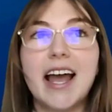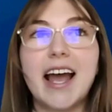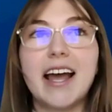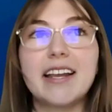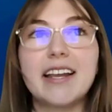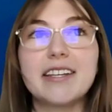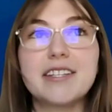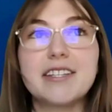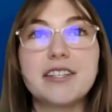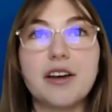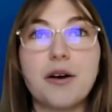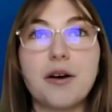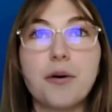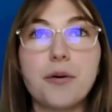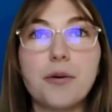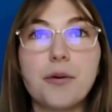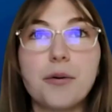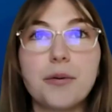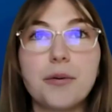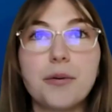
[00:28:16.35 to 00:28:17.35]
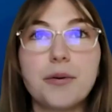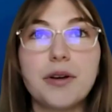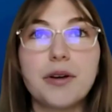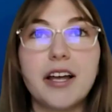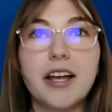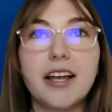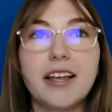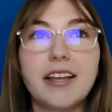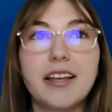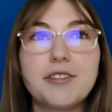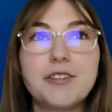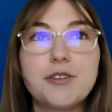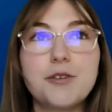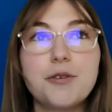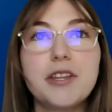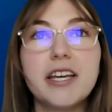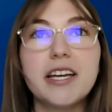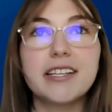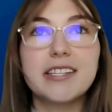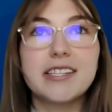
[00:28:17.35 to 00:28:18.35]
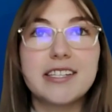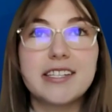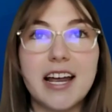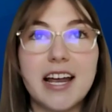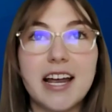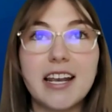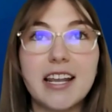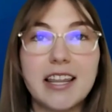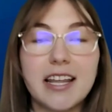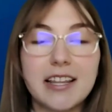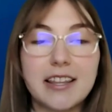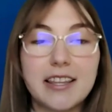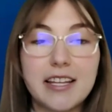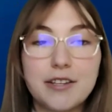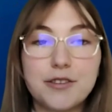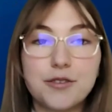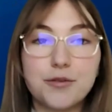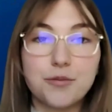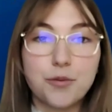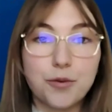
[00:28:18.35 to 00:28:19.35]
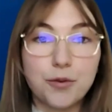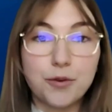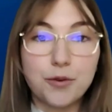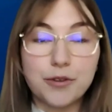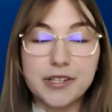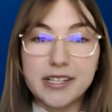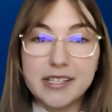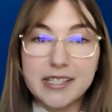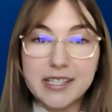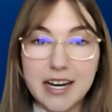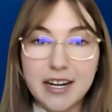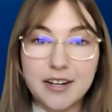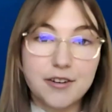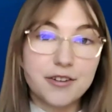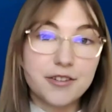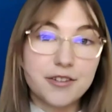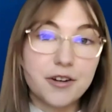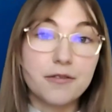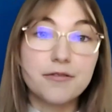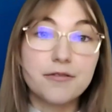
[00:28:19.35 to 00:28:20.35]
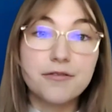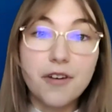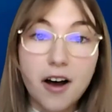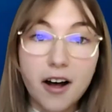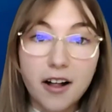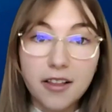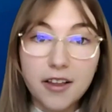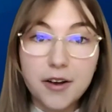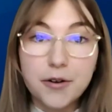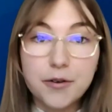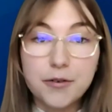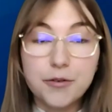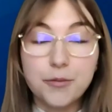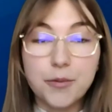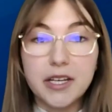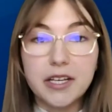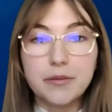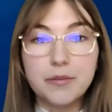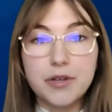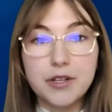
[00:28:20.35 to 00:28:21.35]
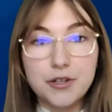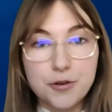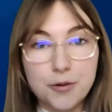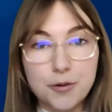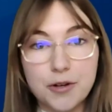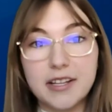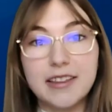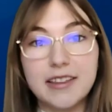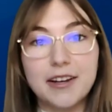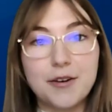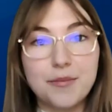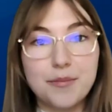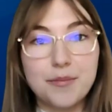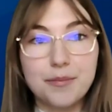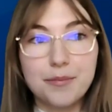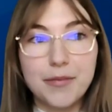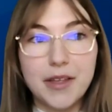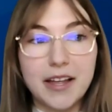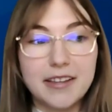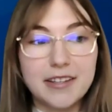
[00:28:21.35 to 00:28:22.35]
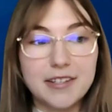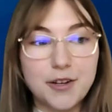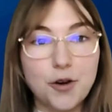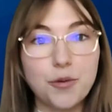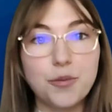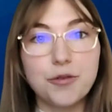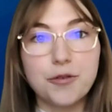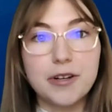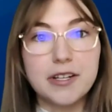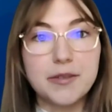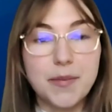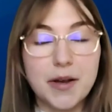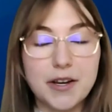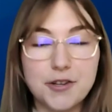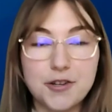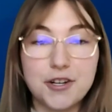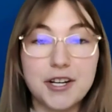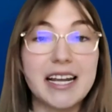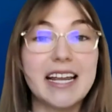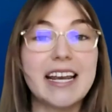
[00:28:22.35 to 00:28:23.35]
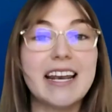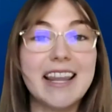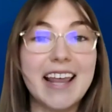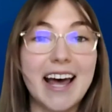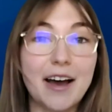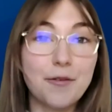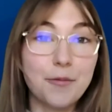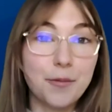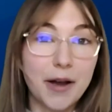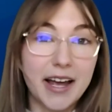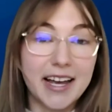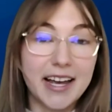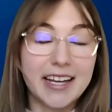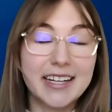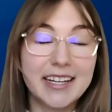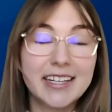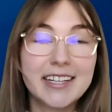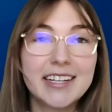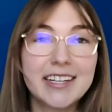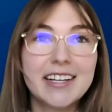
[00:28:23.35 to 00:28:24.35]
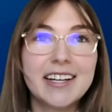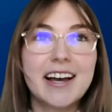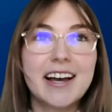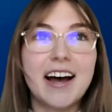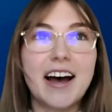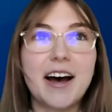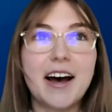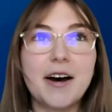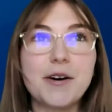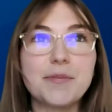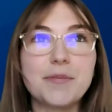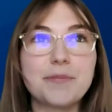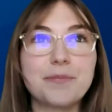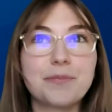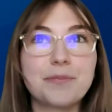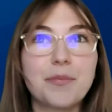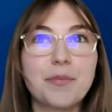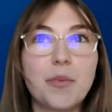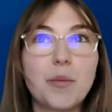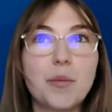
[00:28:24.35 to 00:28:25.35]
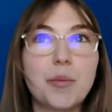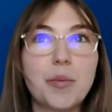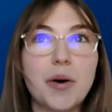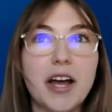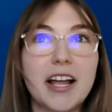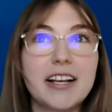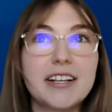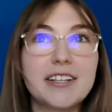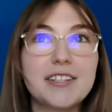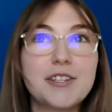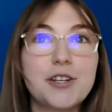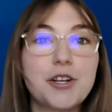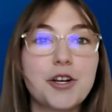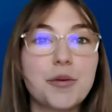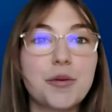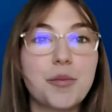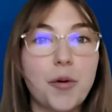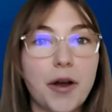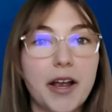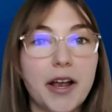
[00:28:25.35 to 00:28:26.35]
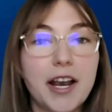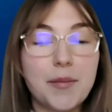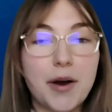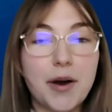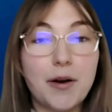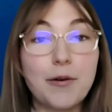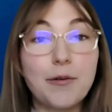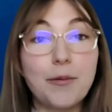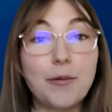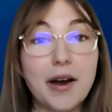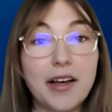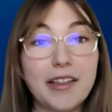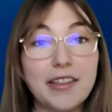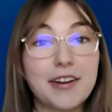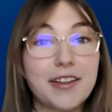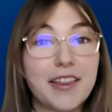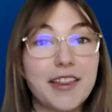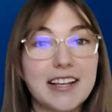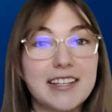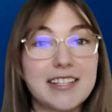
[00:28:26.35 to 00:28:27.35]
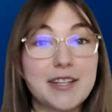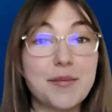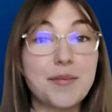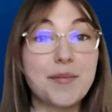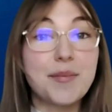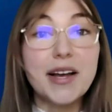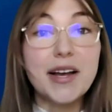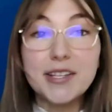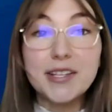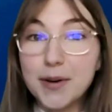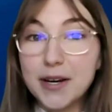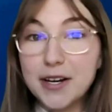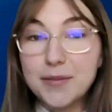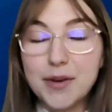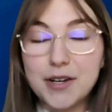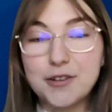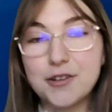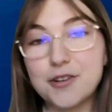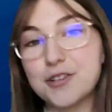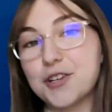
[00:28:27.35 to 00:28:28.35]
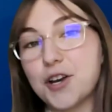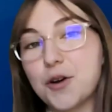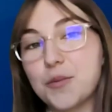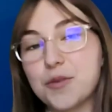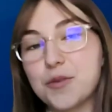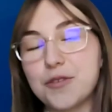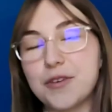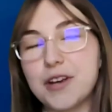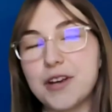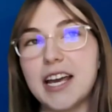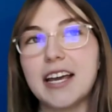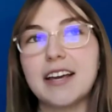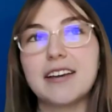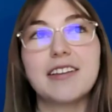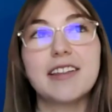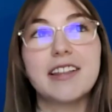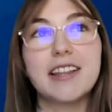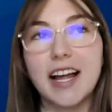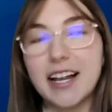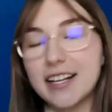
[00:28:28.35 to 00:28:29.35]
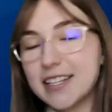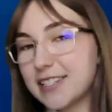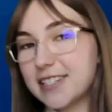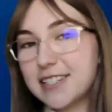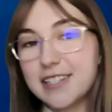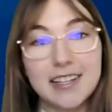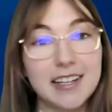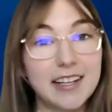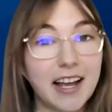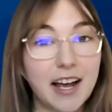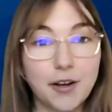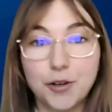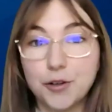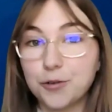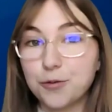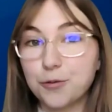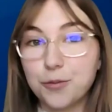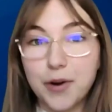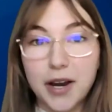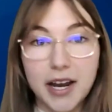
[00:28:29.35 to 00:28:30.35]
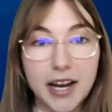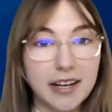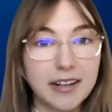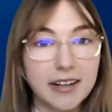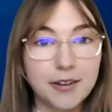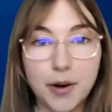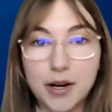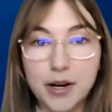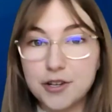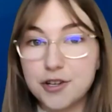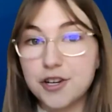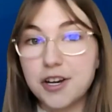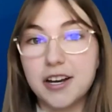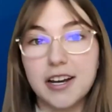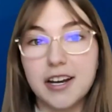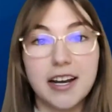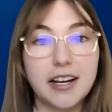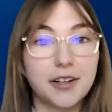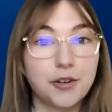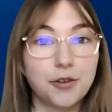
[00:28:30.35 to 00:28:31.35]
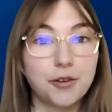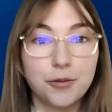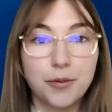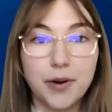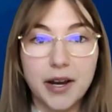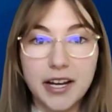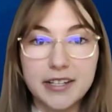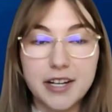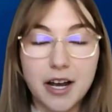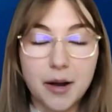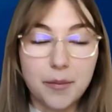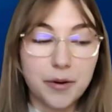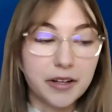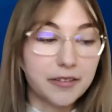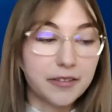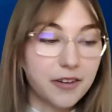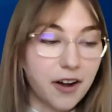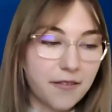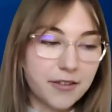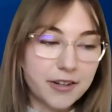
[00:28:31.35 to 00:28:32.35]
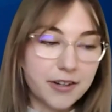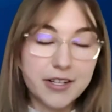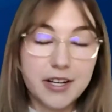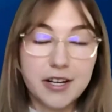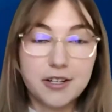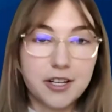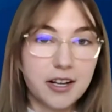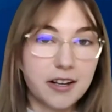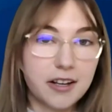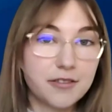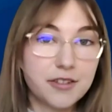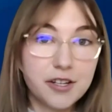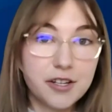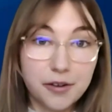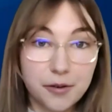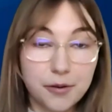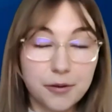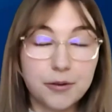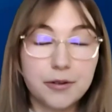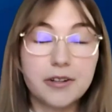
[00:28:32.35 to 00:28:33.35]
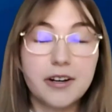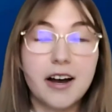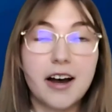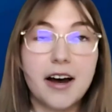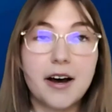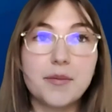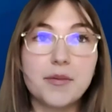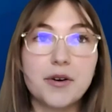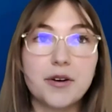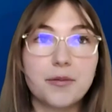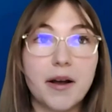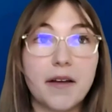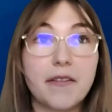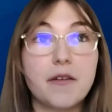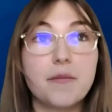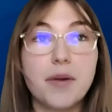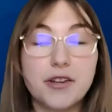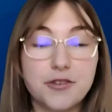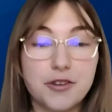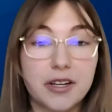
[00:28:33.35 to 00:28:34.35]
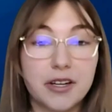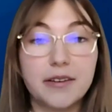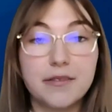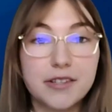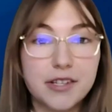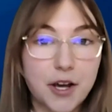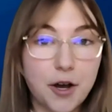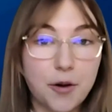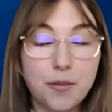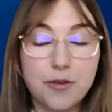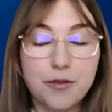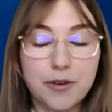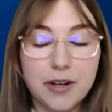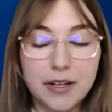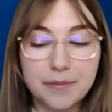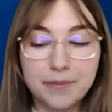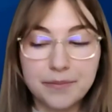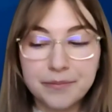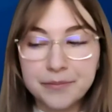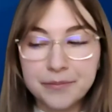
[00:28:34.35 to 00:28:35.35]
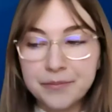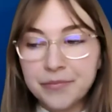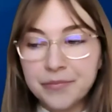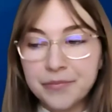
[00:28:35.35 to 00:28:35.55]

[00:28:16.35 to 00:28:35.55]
And so to the extent that these rules and standards are followed, we can be sure that scope 3 is measured in that way. But to your point about whether that's the best way to measure scope 3, that's a great question and a great topic of conversation too, around the measuring of scope 3.